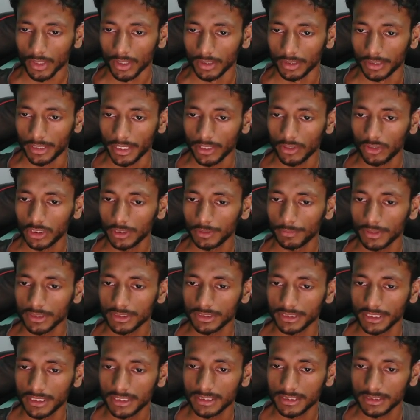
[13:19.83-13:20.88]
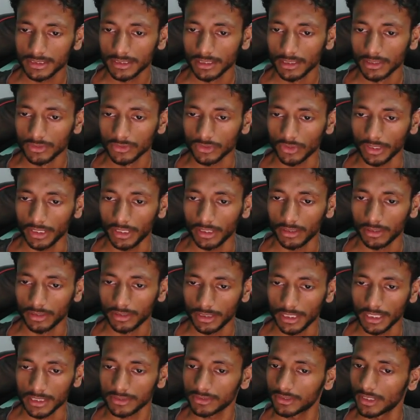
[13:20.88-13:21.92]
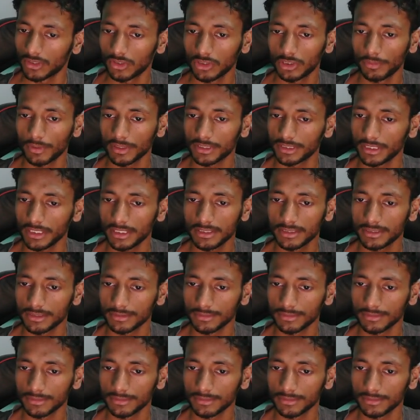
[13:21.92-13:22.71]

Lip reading: 10 to the power 6, sorry, yes, 10 to the power 6,